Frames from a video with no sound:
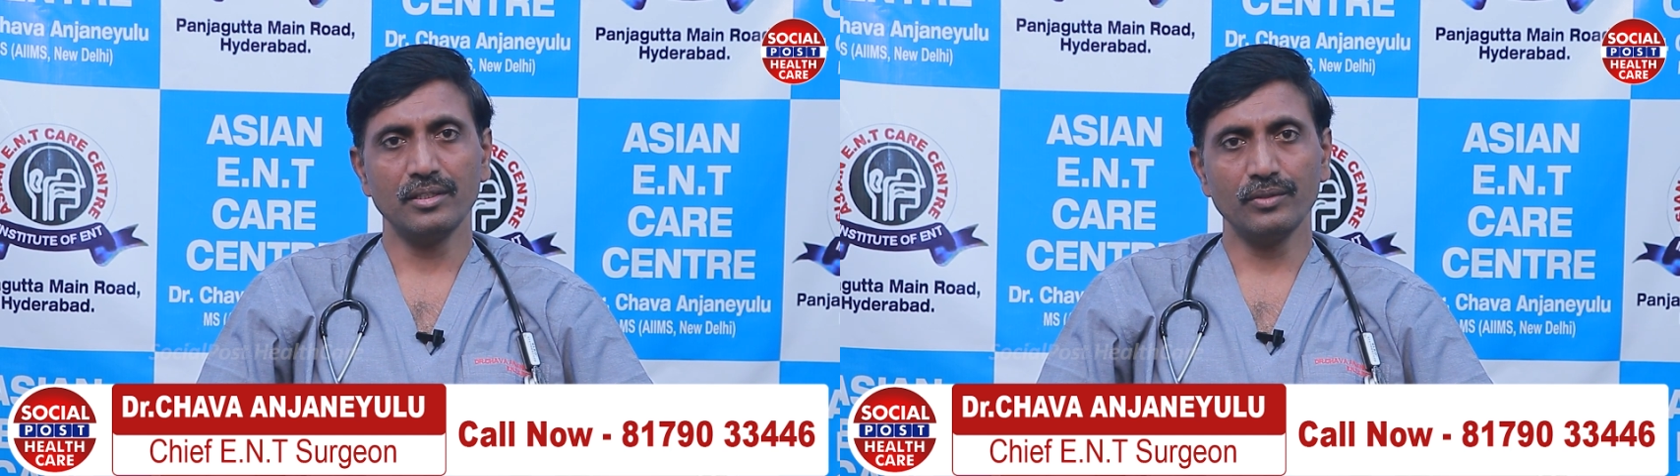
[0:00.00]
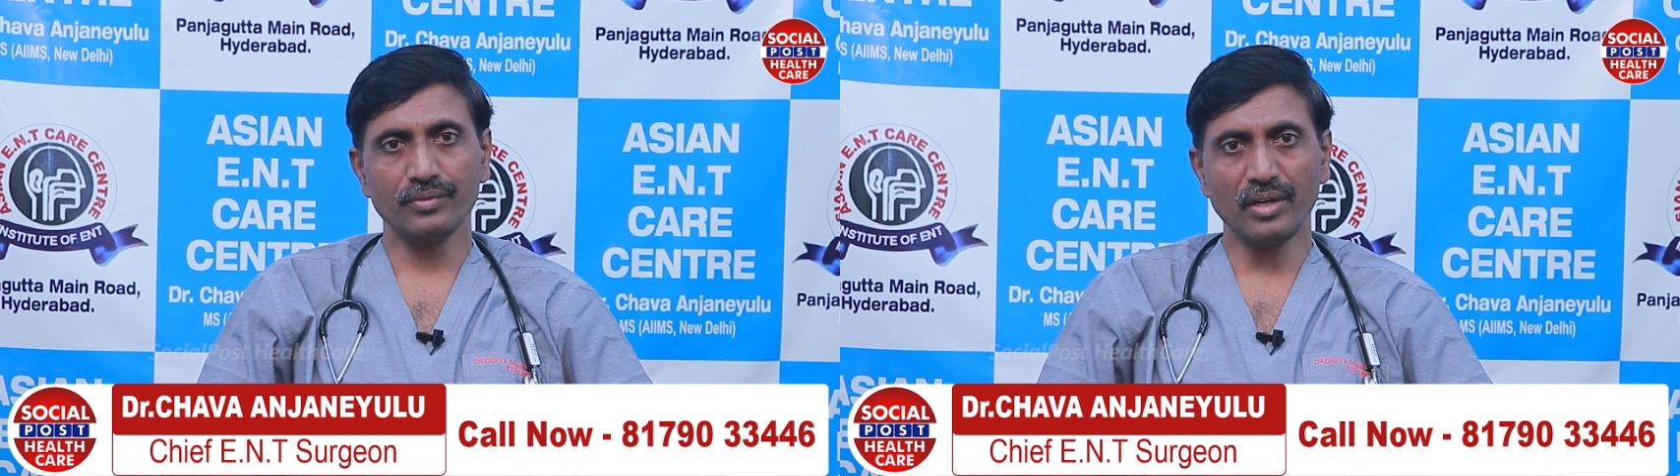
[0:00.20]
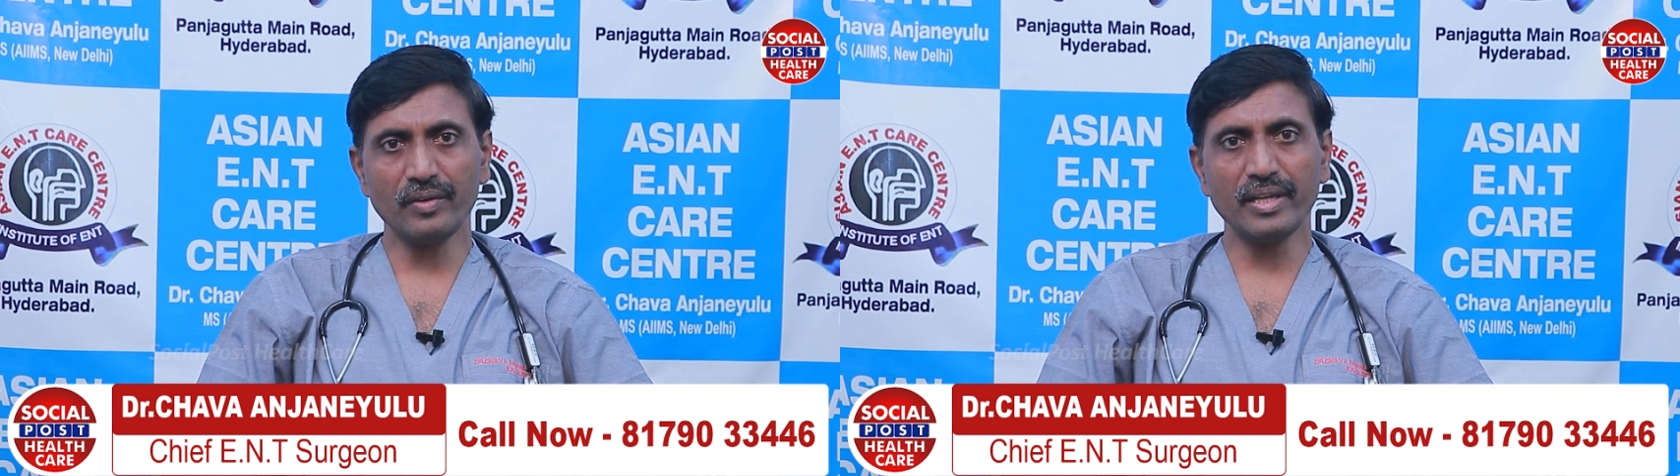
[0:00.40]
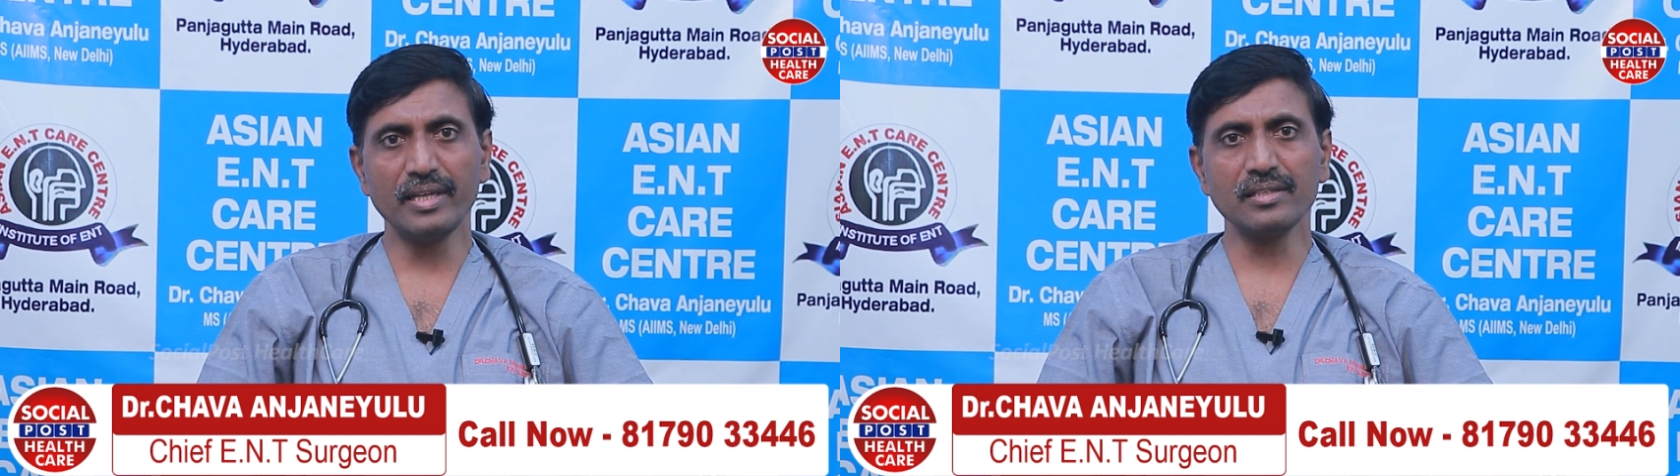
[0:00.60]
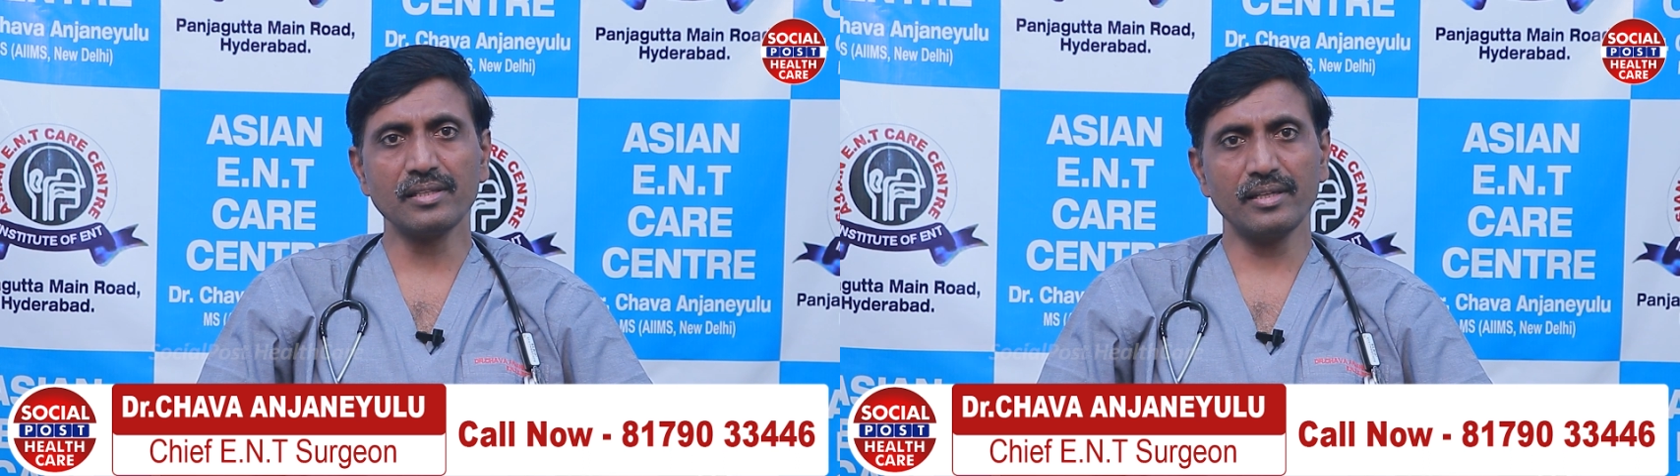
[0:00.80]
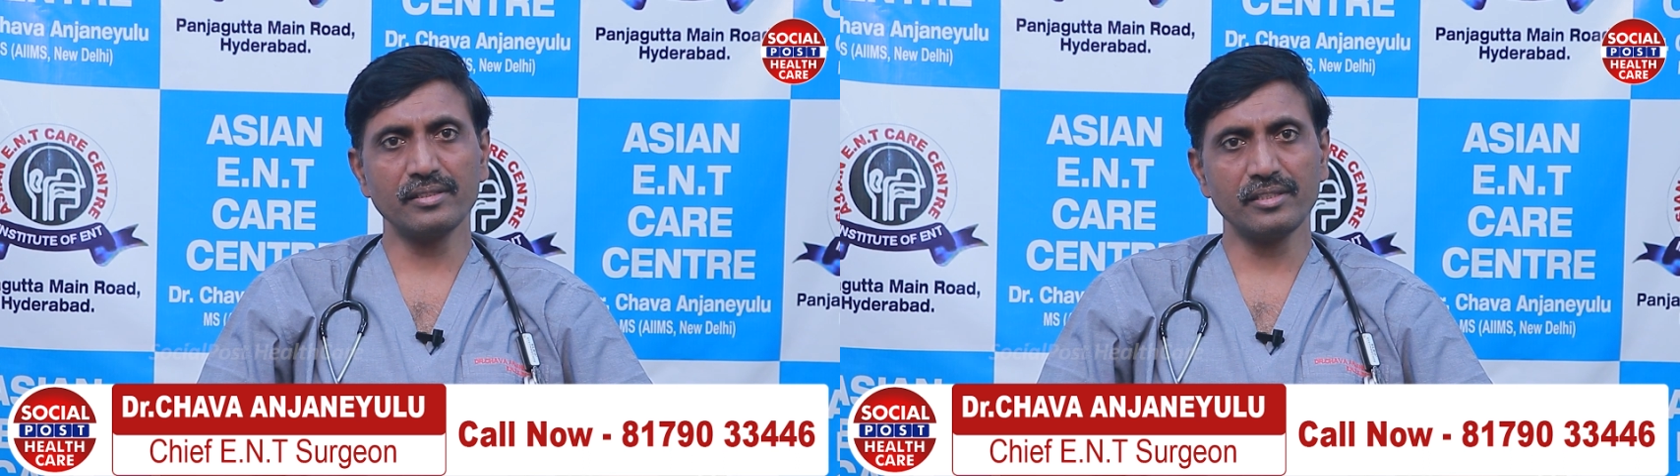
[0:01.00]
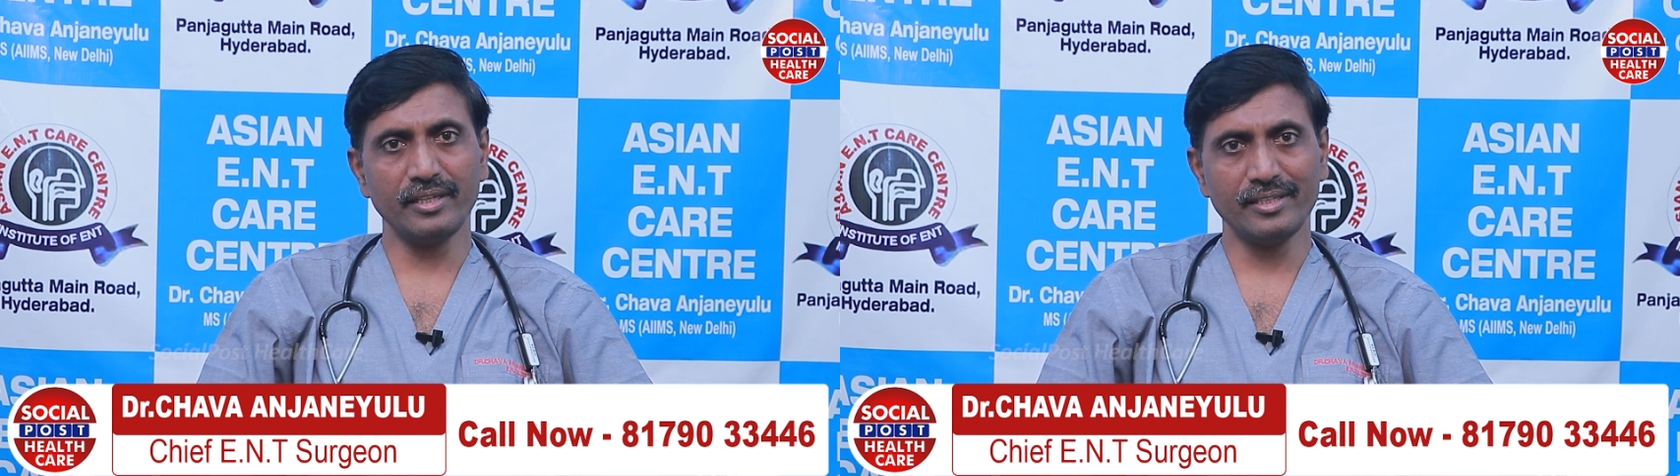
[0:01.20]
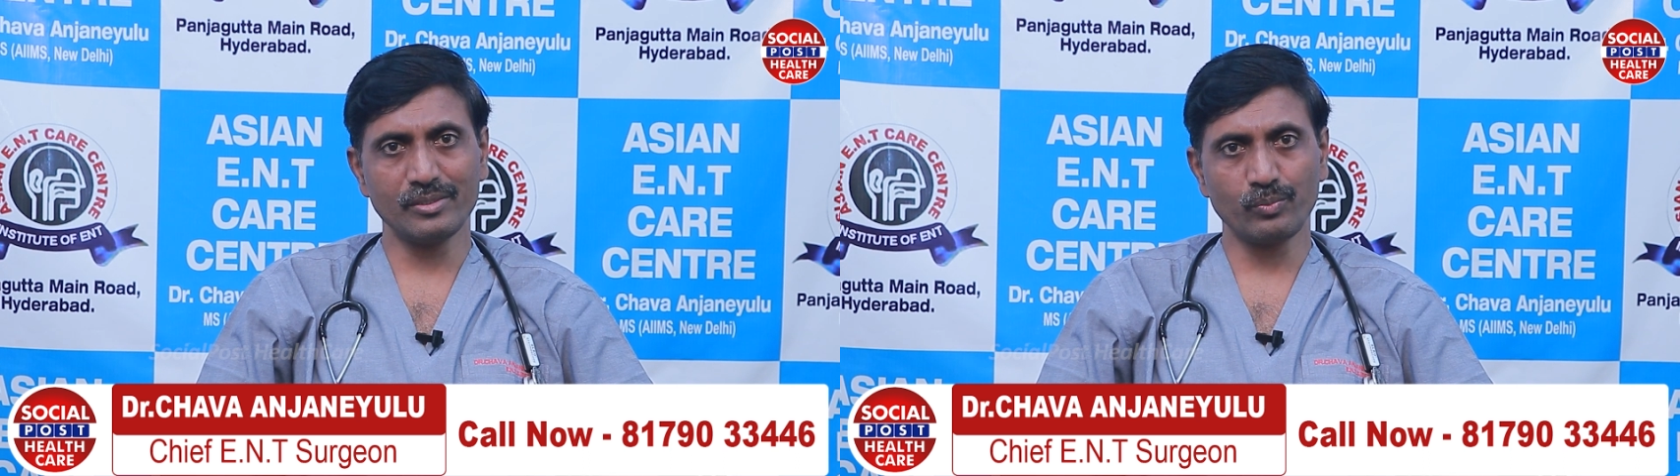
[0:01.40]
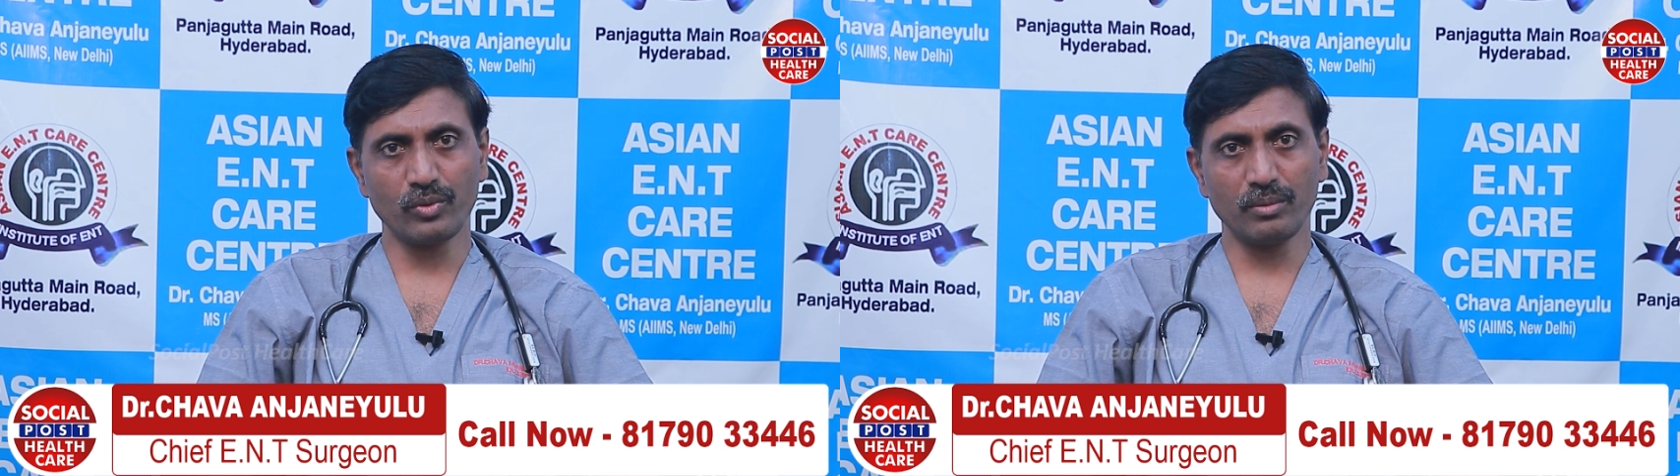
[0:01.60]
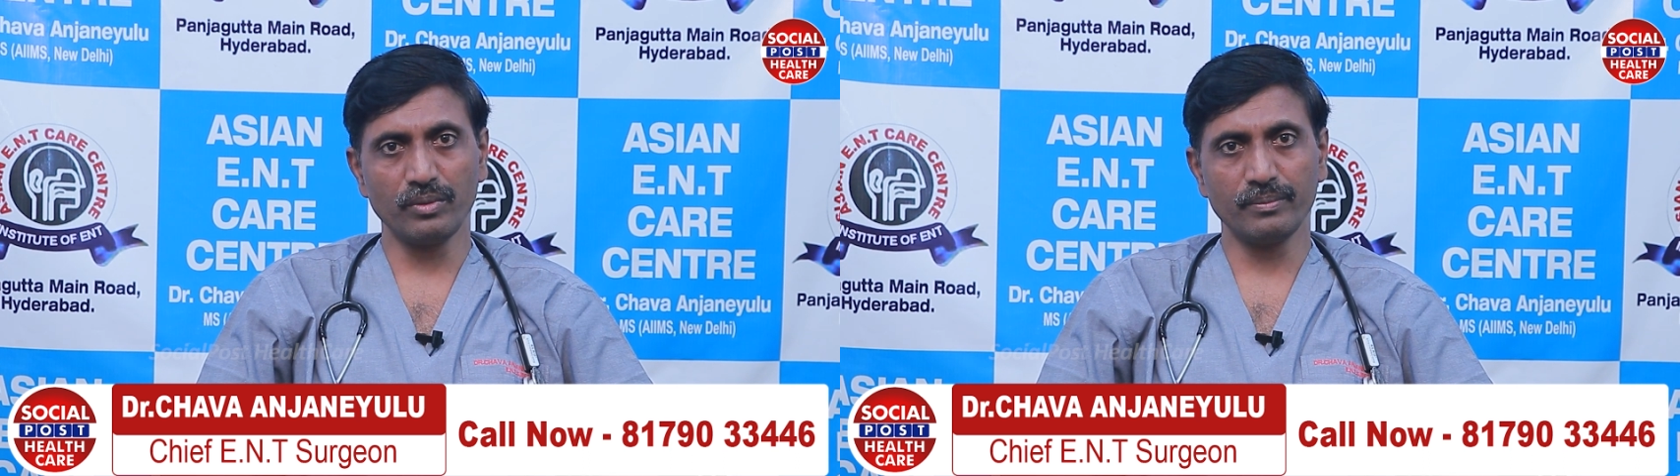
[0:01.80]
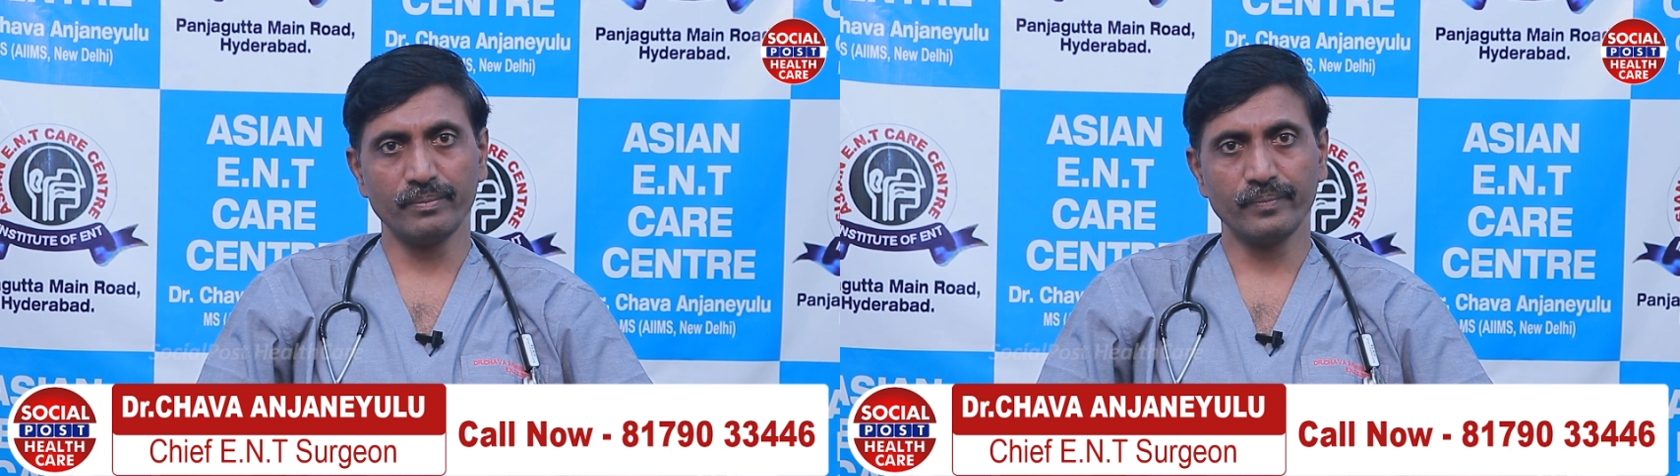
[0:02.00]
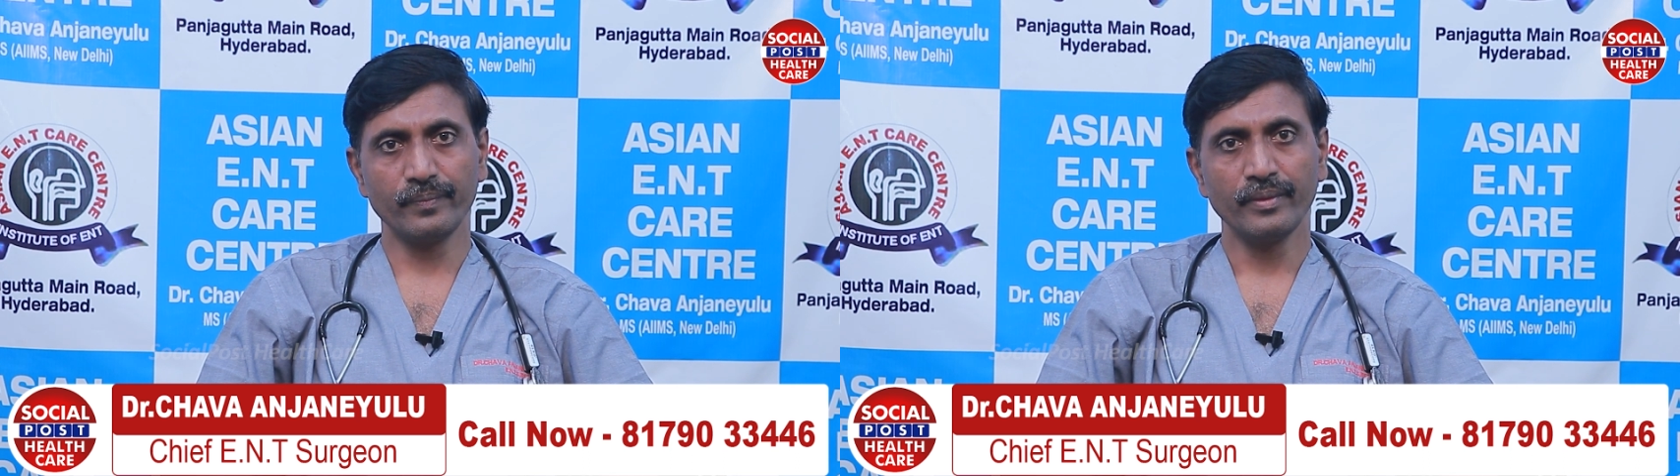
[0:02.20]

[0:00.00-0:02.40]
If you have any sinusitis problem,